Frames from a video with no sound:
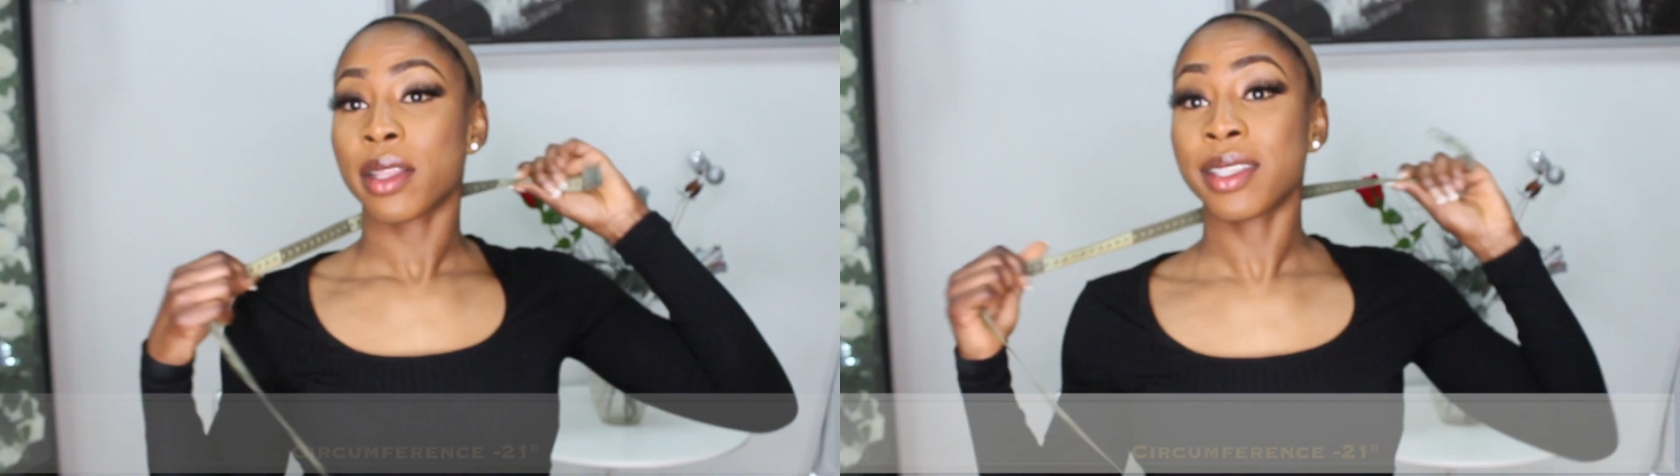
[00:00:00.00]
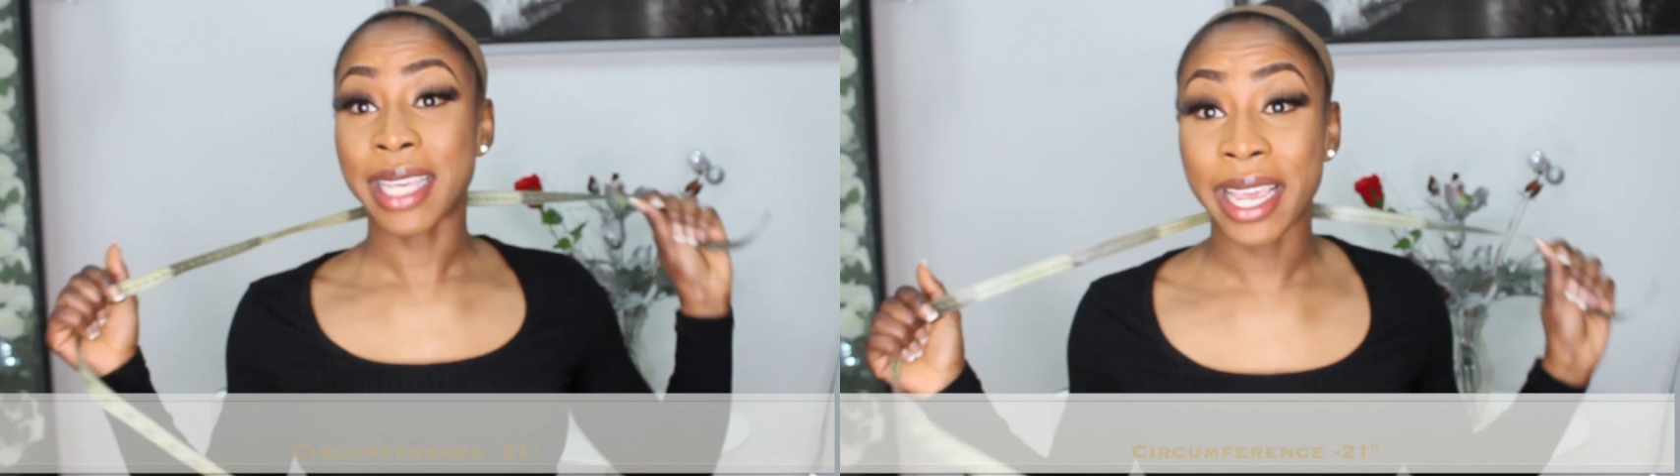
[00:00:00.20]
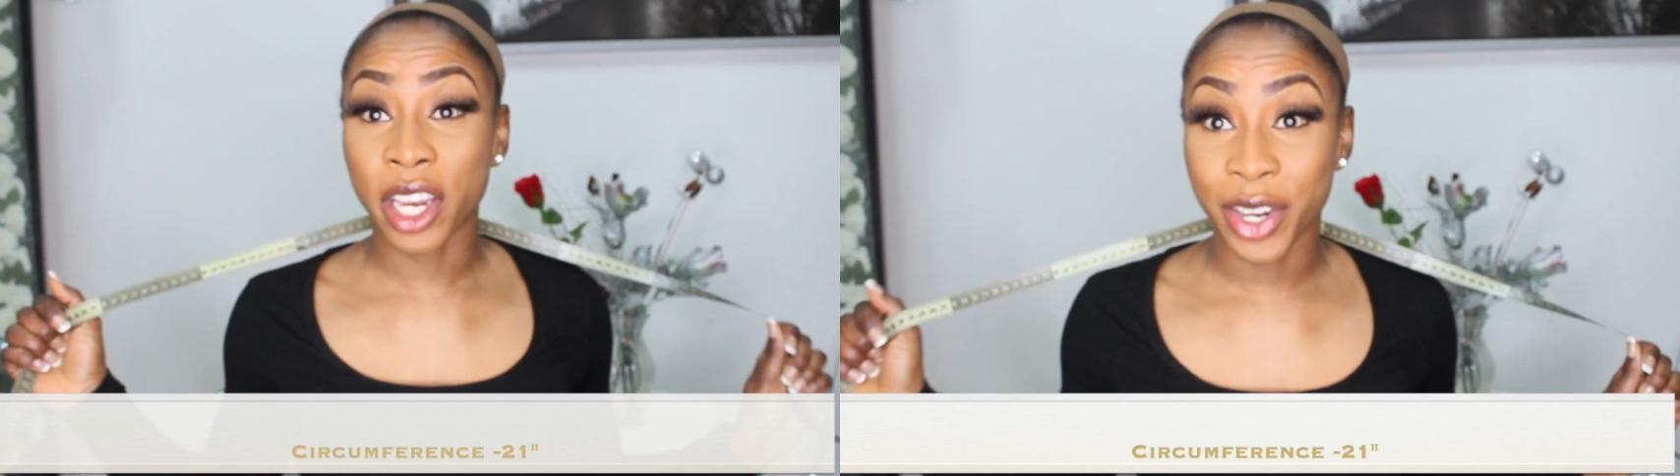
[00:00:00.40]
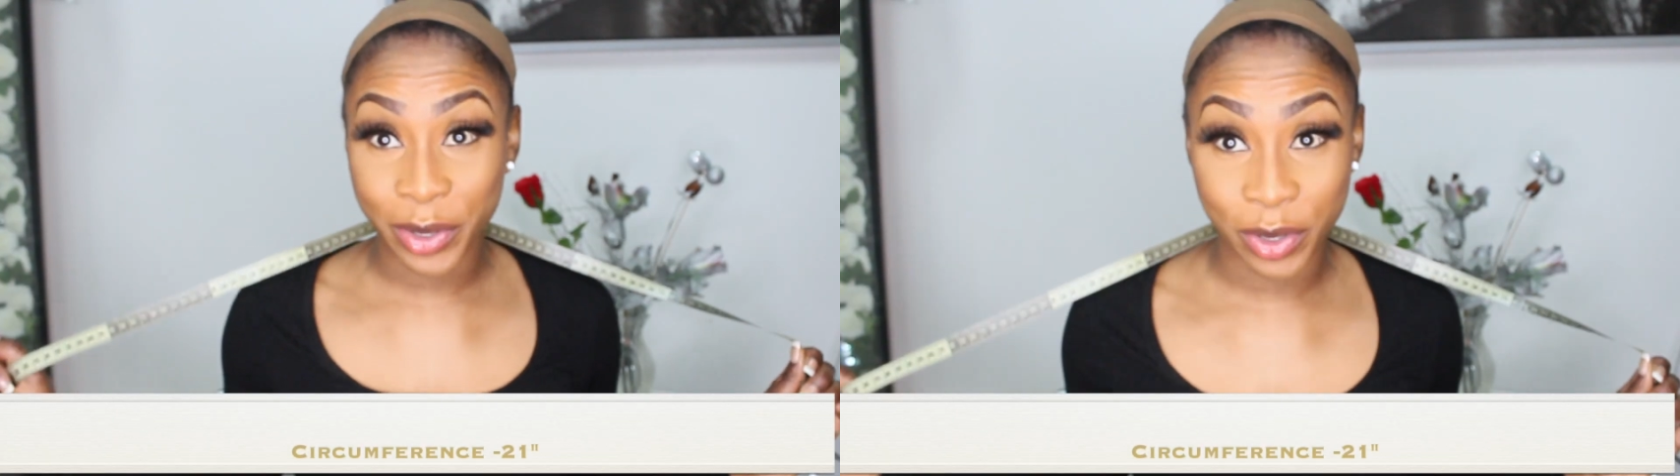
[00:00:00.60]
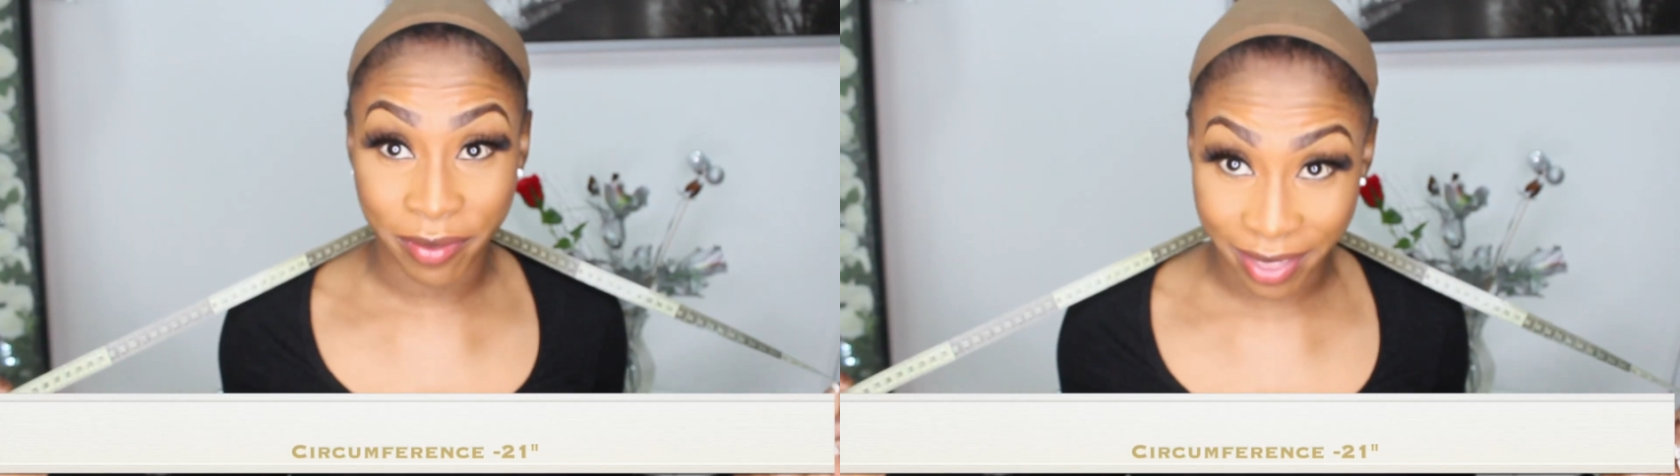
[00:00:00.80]
Take a
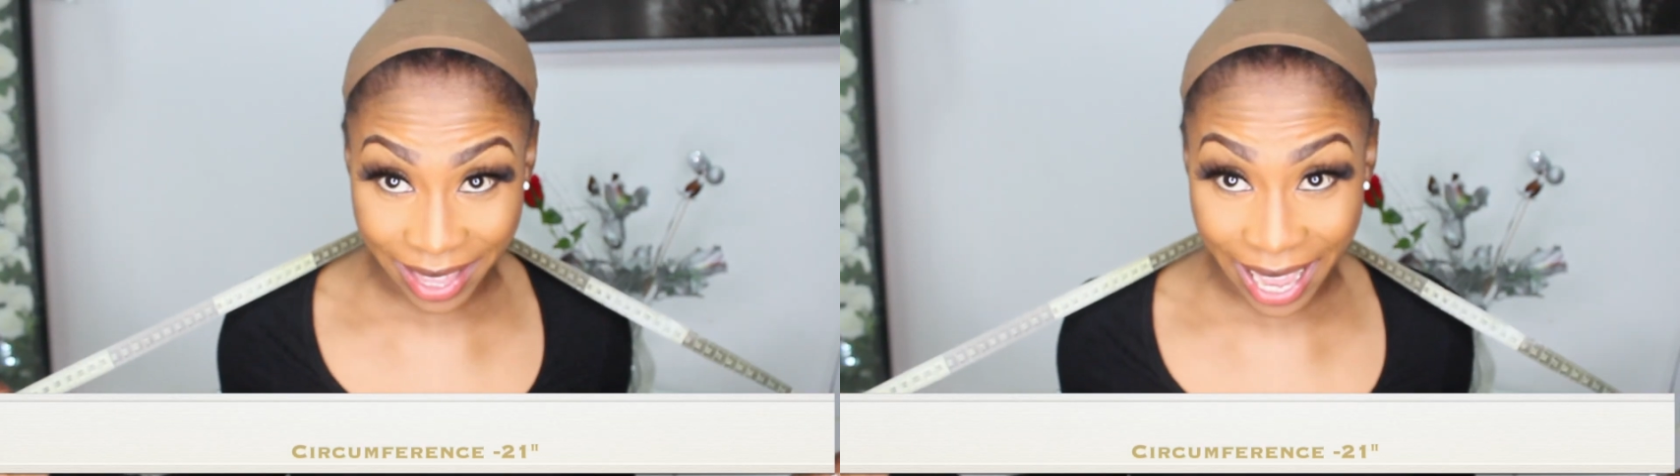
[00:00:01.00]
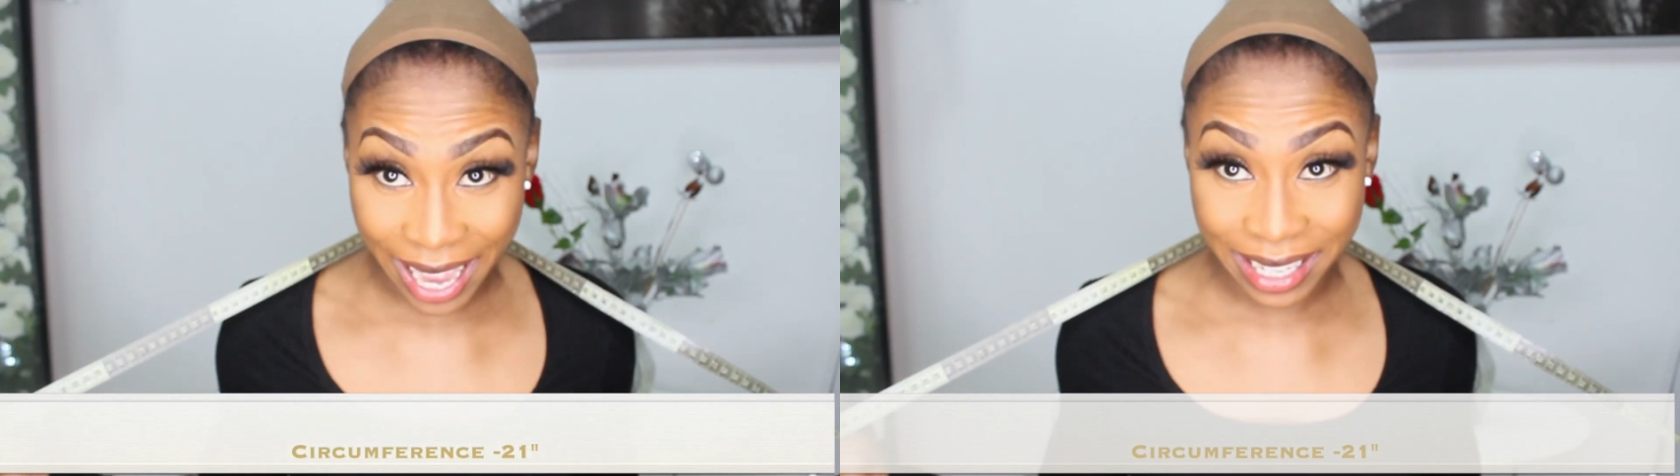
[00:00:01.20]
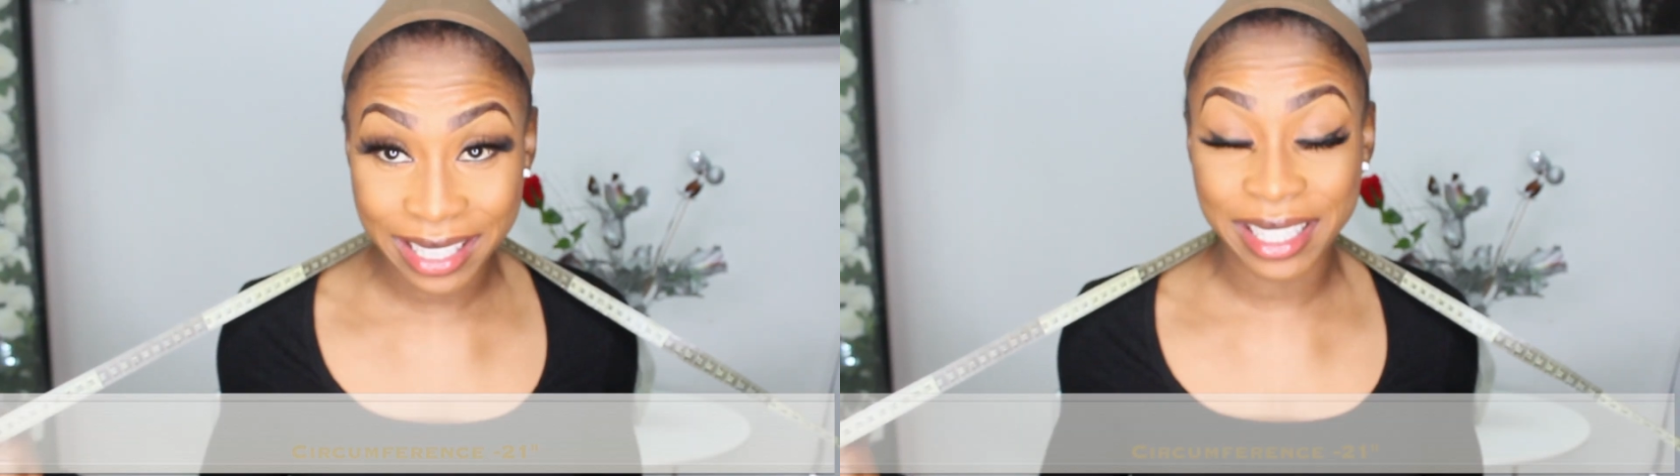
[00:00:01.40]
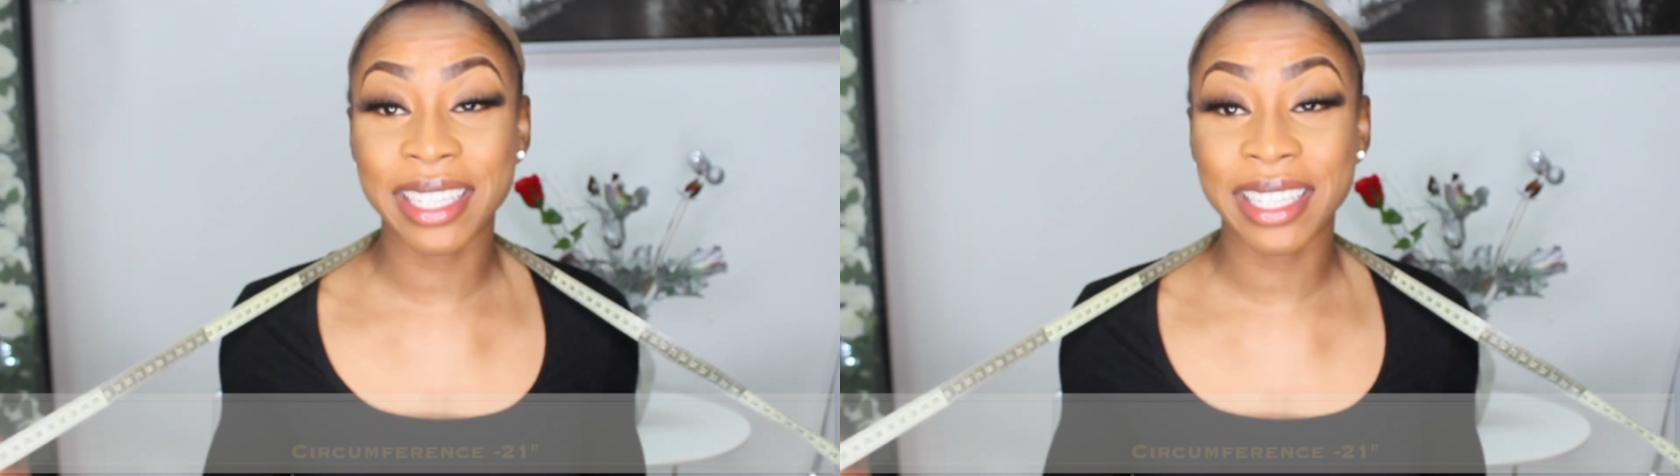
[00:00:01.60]
note of that.